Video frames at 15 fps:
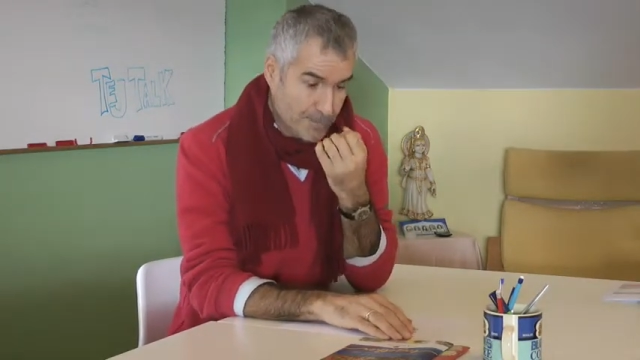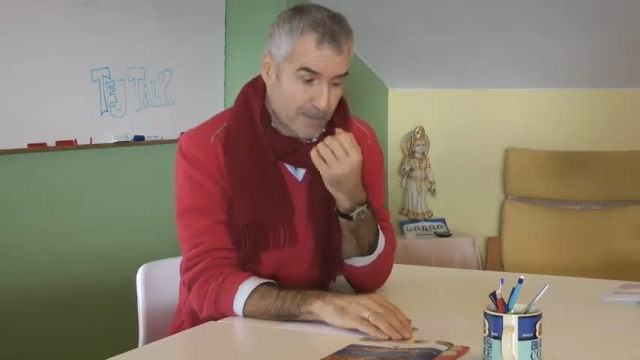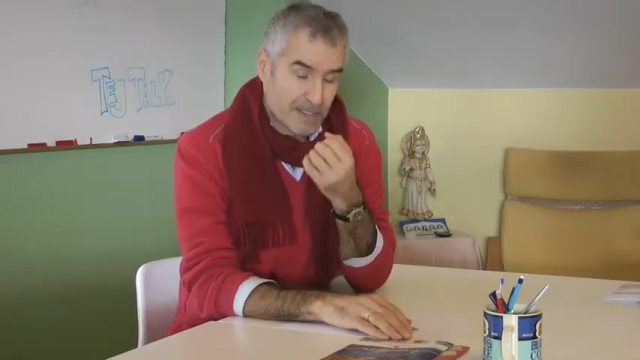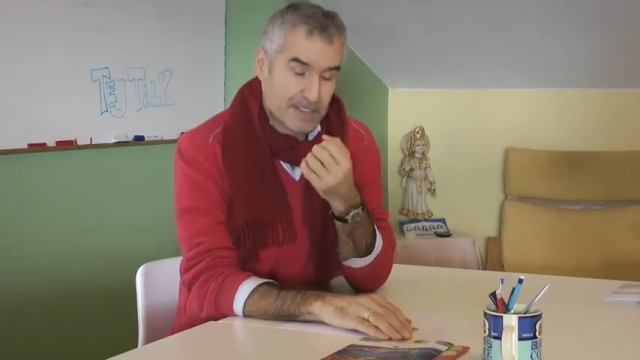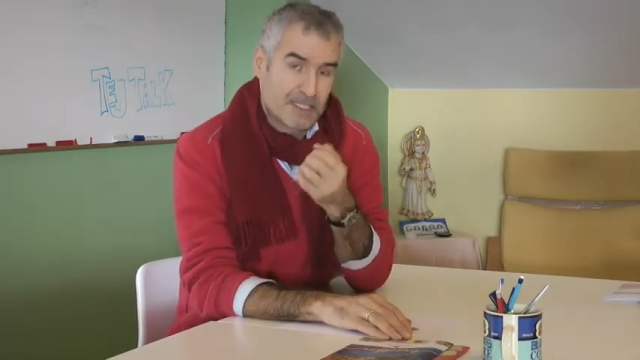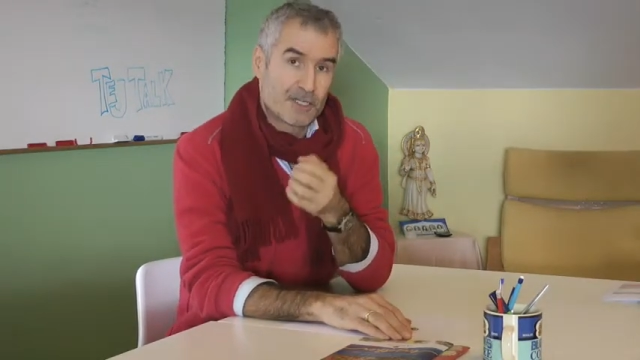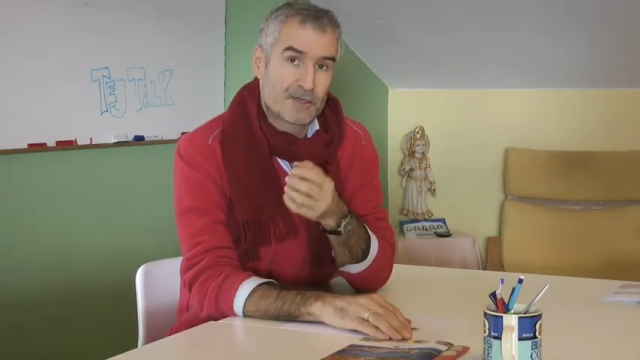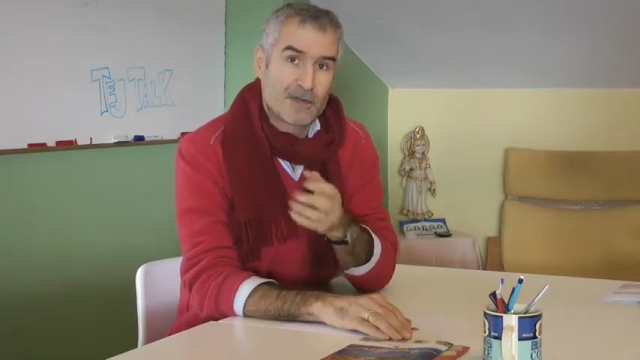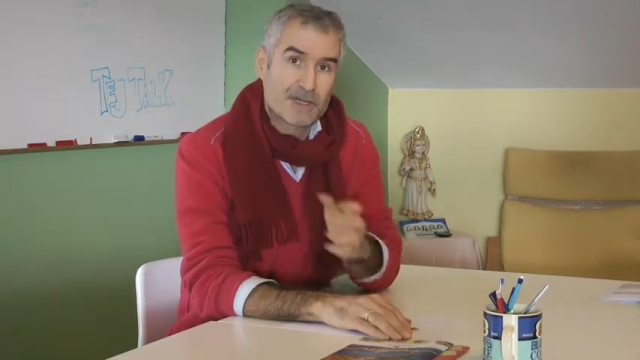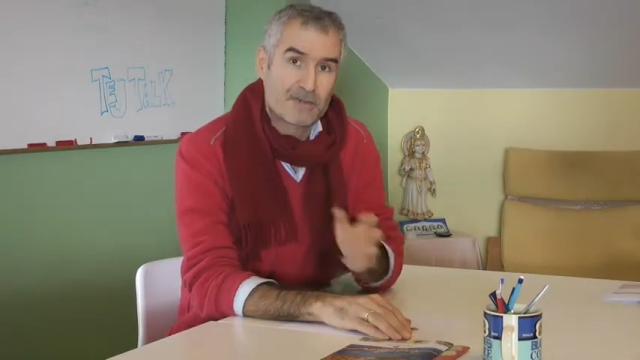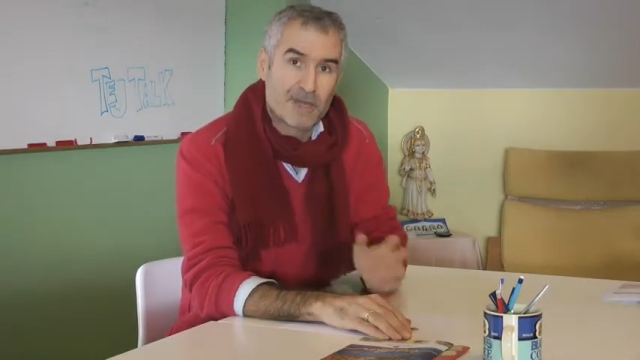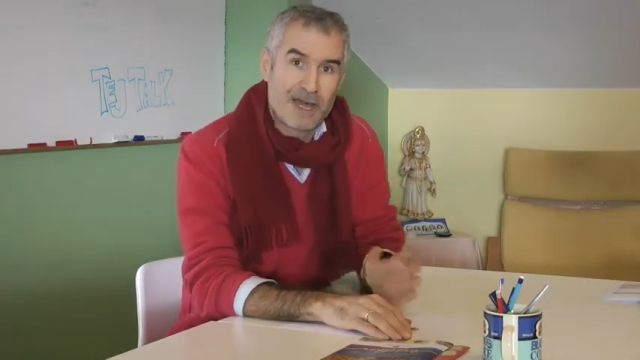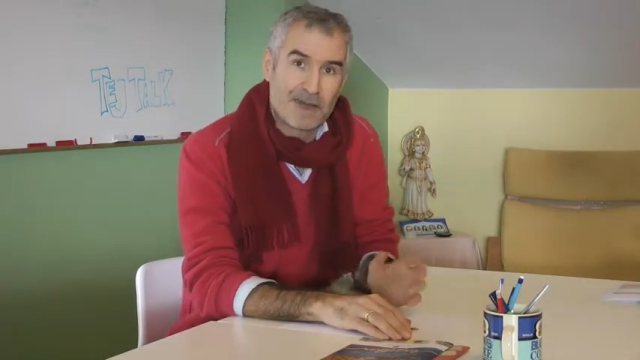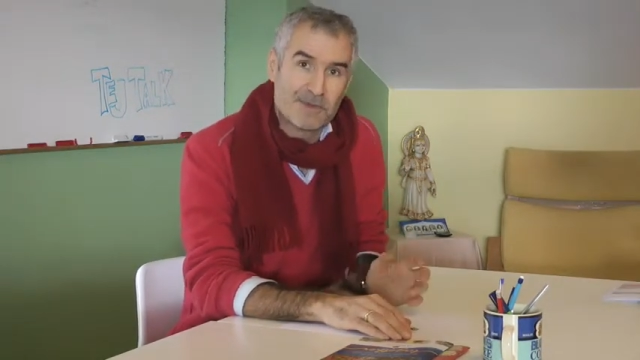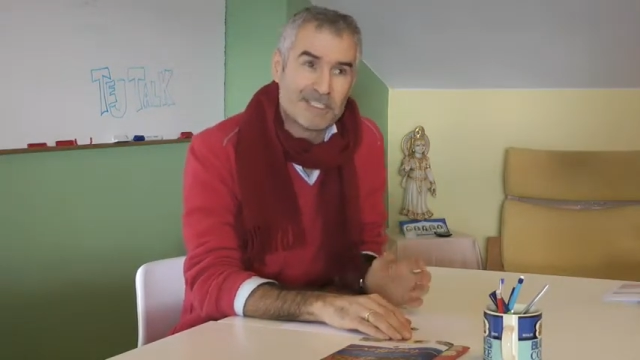It's
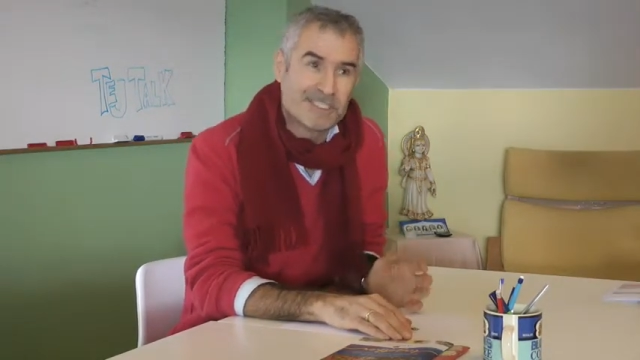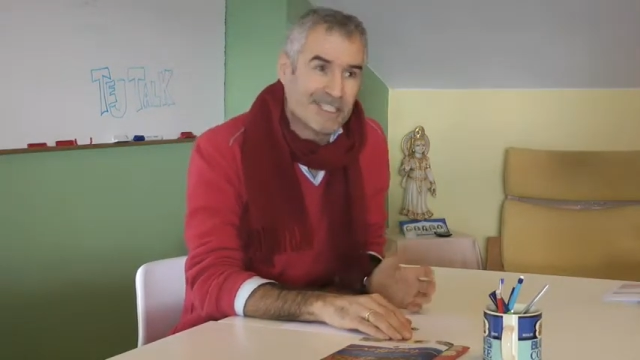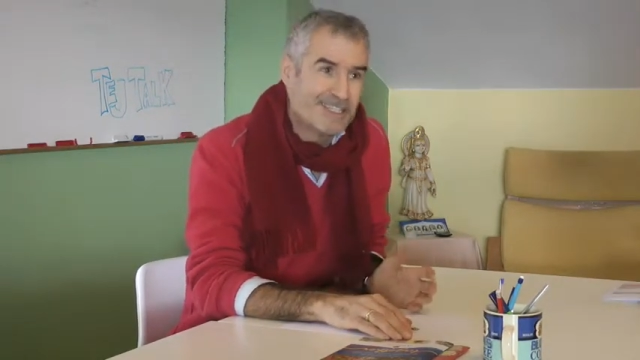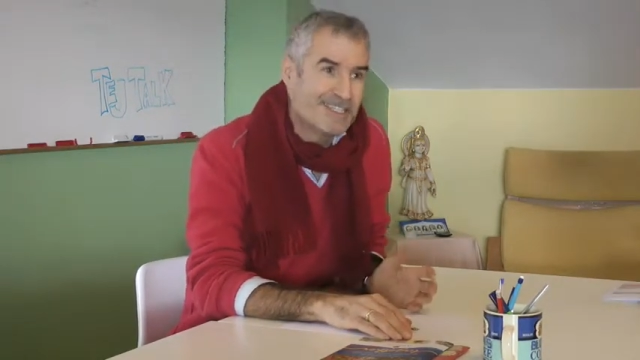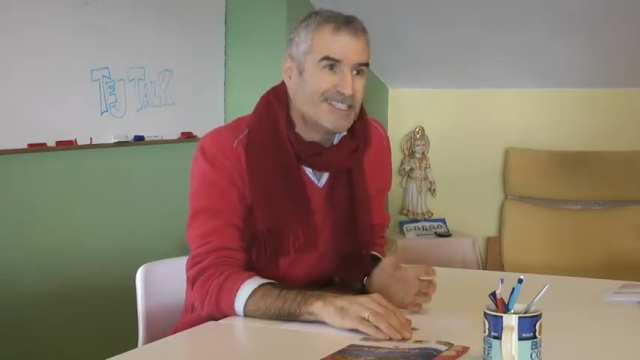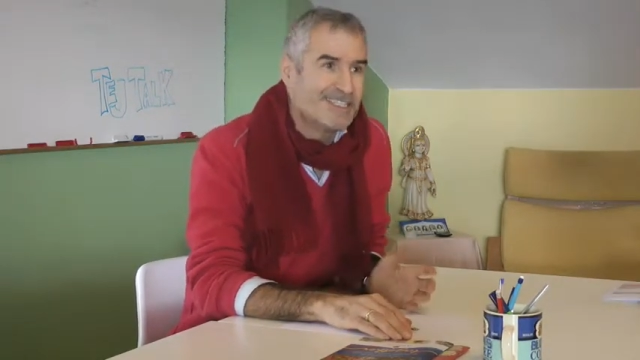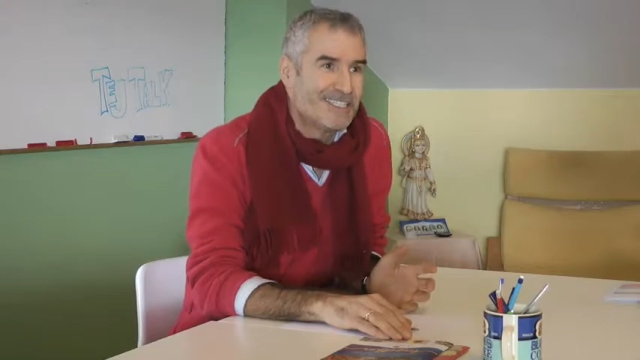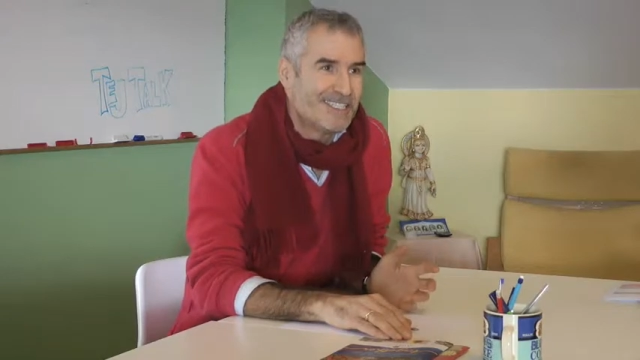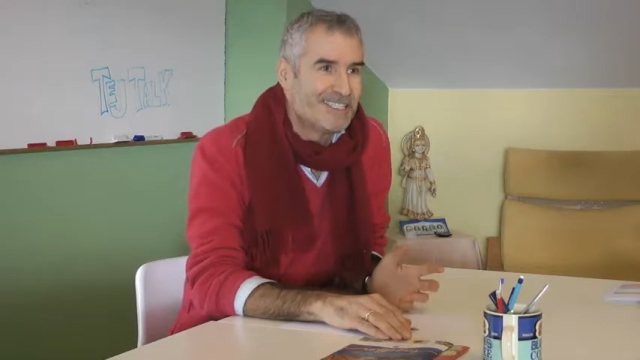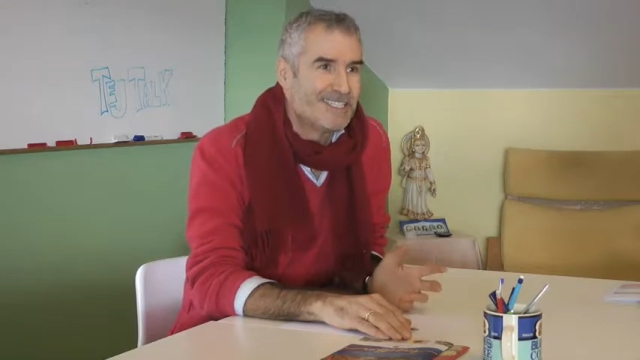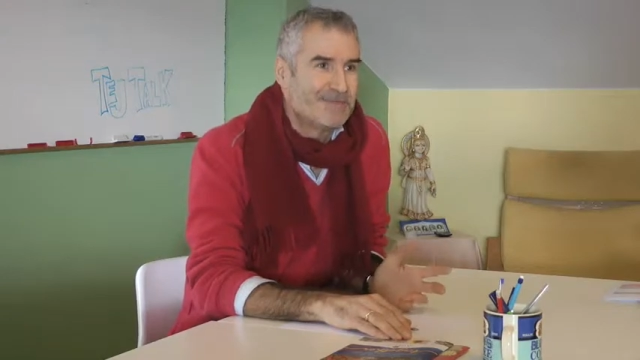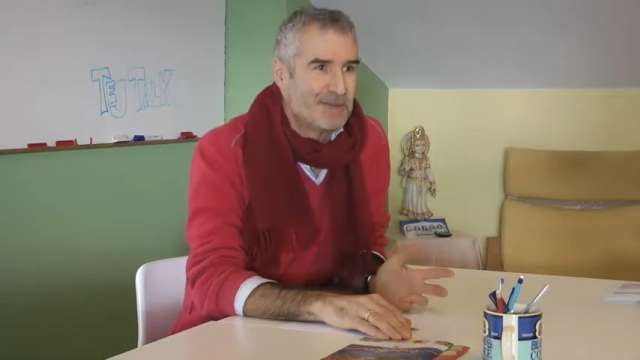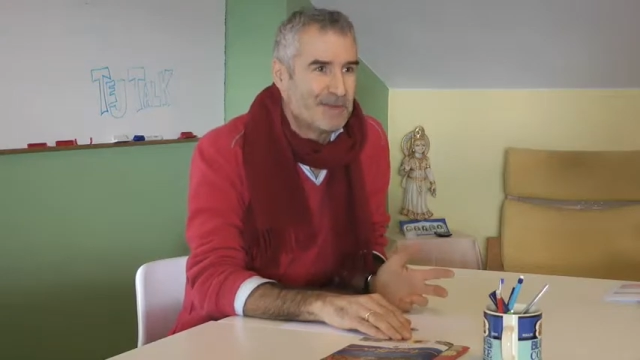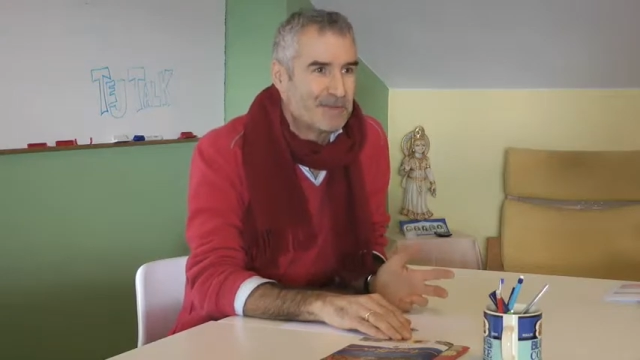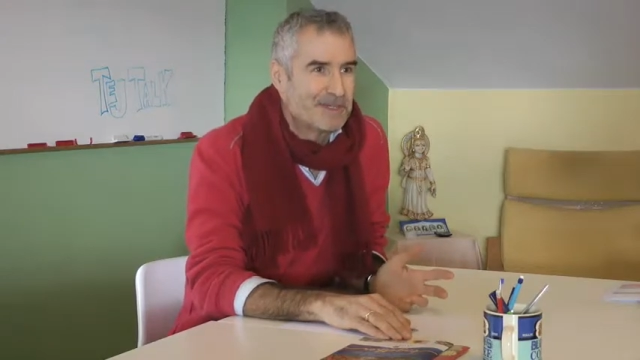incredible how much energy can be